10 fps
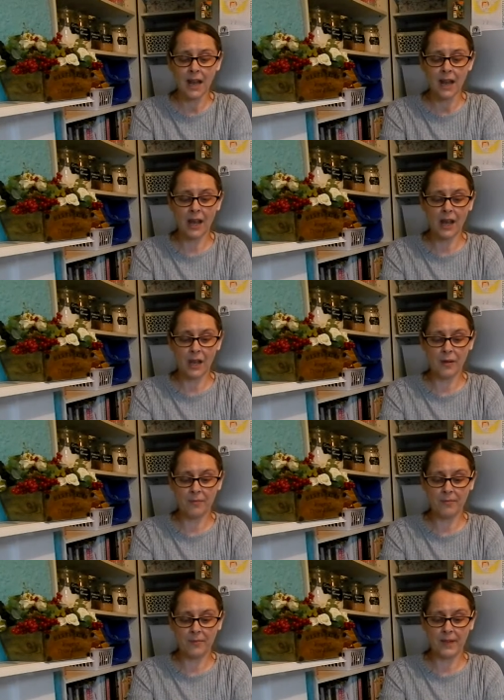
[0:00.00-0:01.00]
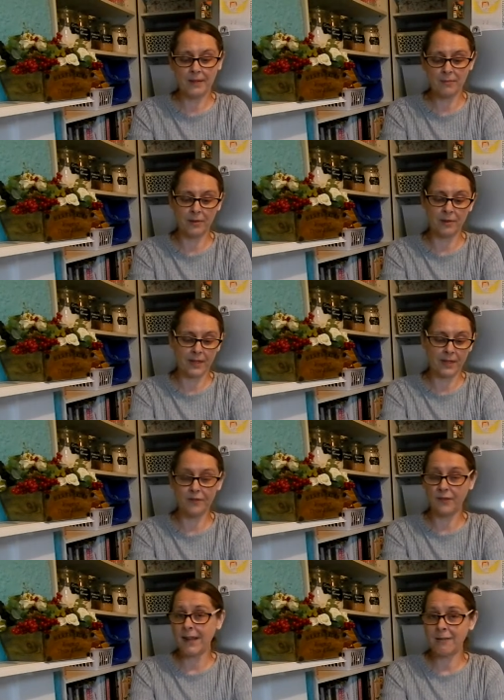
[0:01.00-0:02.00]
um, and then put like a
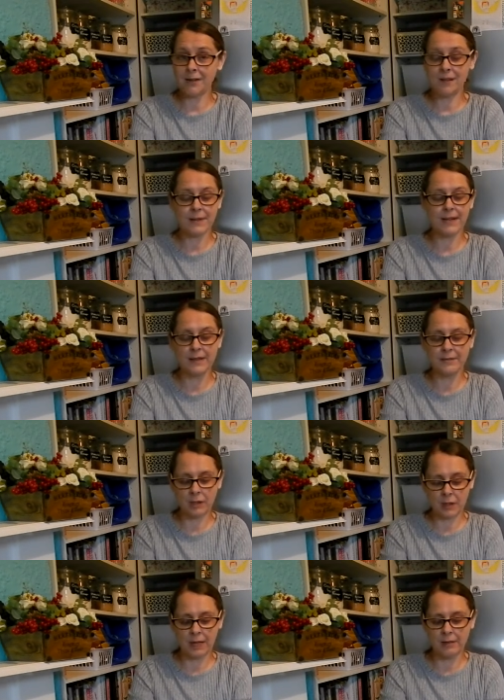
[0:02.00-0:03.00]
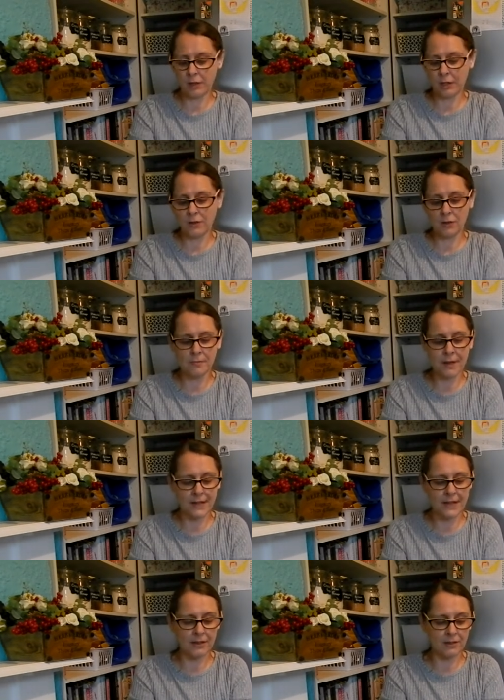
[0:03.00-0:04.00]
flower in them. It, it, it, you can make
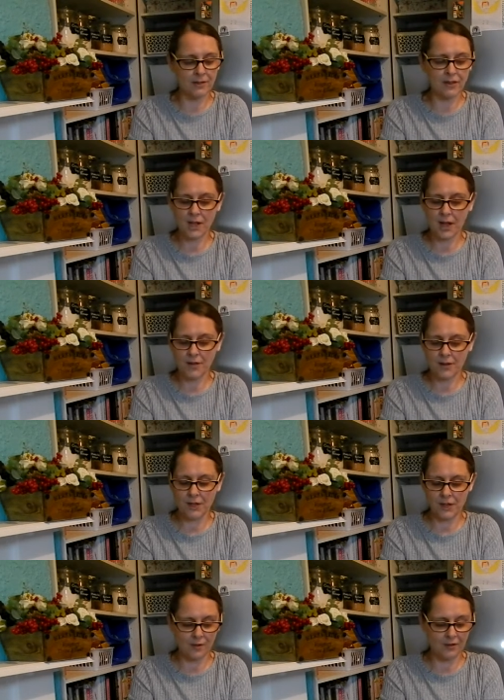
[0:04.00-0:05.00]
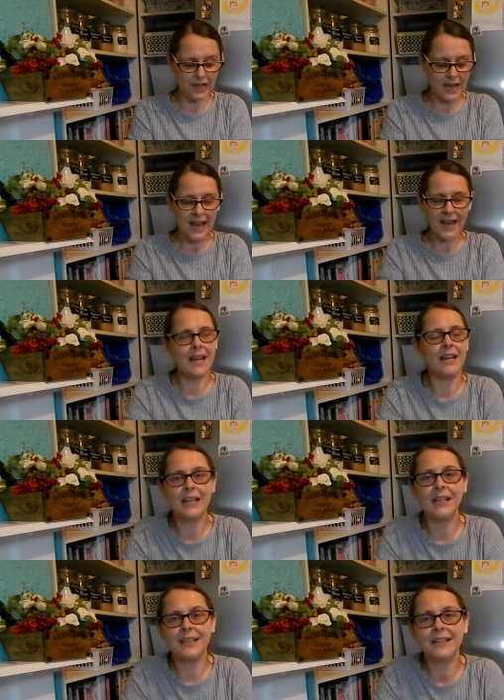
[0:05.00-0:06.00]
that look so cute. And
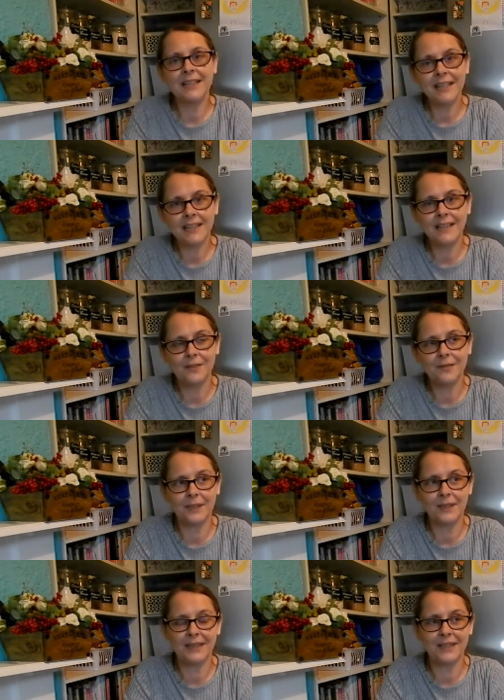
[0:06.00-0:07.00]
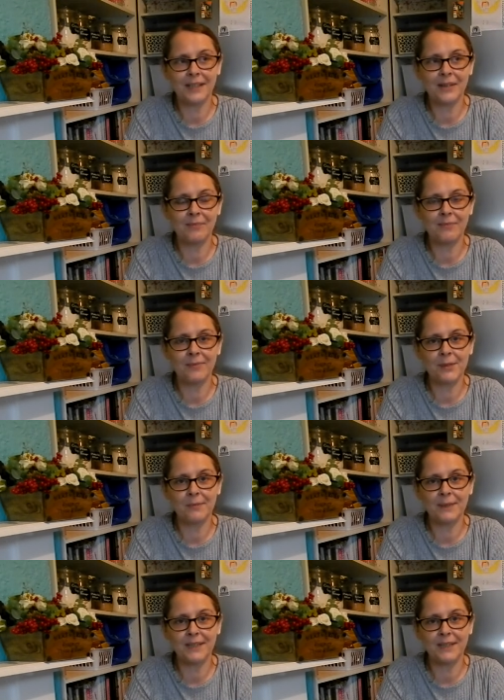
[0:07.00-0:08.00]
I did love that um, one of
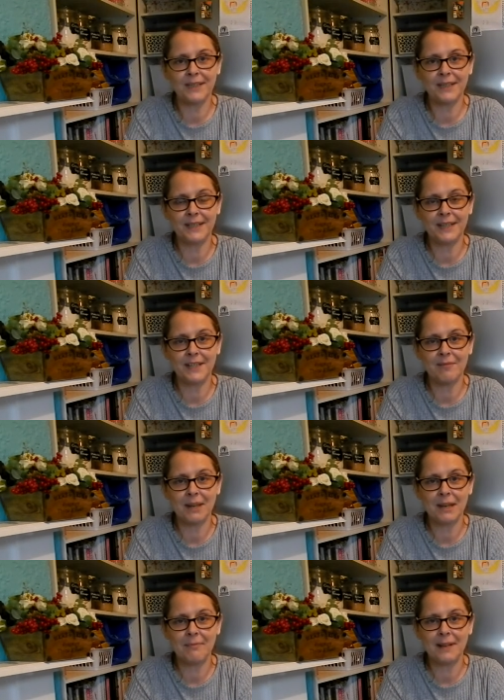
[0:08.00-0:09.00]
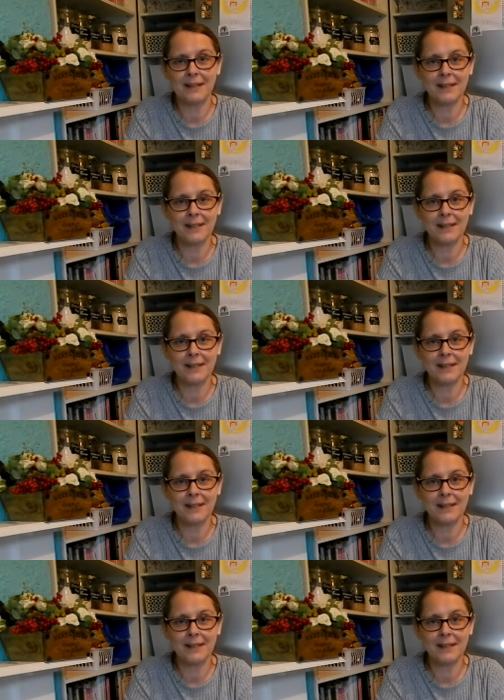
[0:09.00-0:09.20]
my sisters actually made me a